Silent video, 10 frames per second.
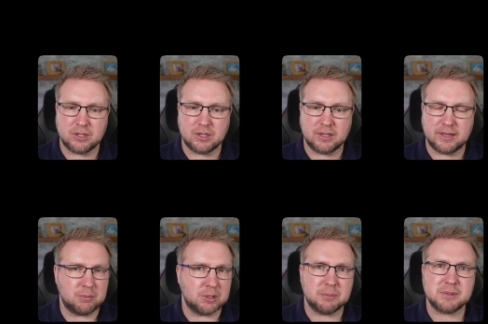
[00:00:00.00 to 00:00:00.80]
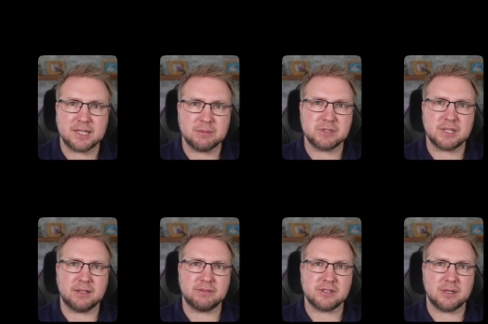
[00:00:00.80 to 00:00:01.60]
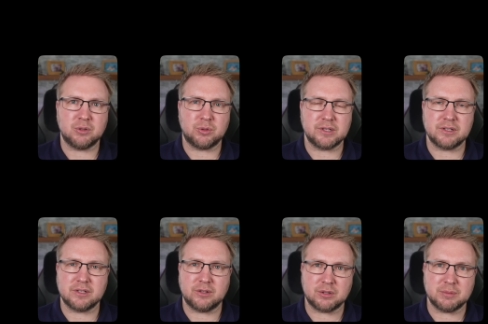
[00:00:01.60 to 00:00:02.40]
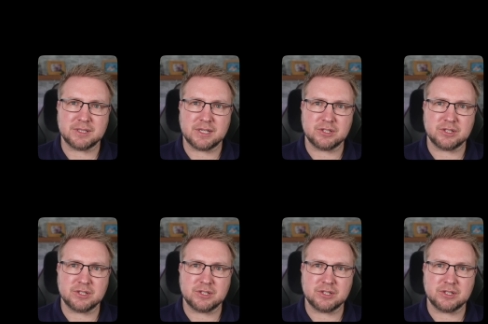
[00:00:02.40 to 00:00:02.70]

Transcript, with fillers: they will update themselves according to the documentation.